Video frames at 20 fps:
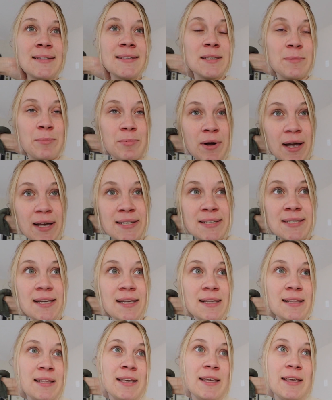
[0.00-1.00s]

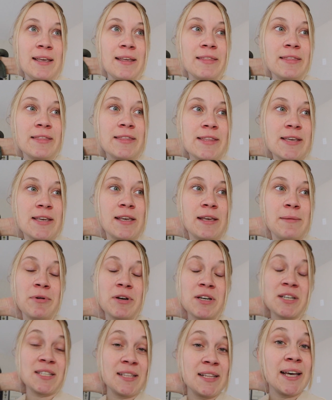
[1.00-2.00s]
Surprisingly, the
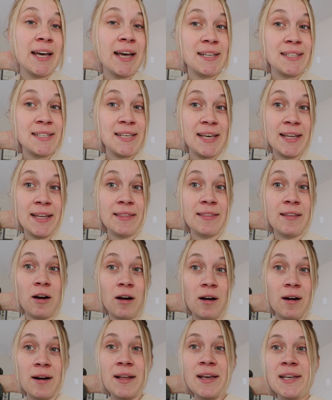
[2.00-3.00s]
person that has hit the
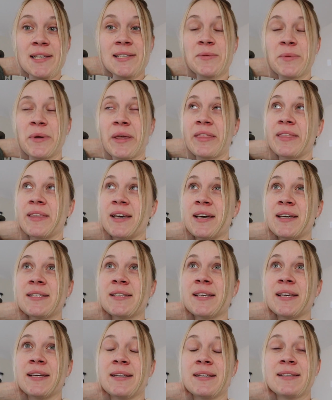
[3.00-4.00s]
hardest with this
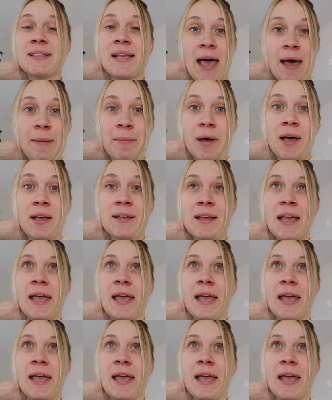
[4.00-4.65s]
is Emma,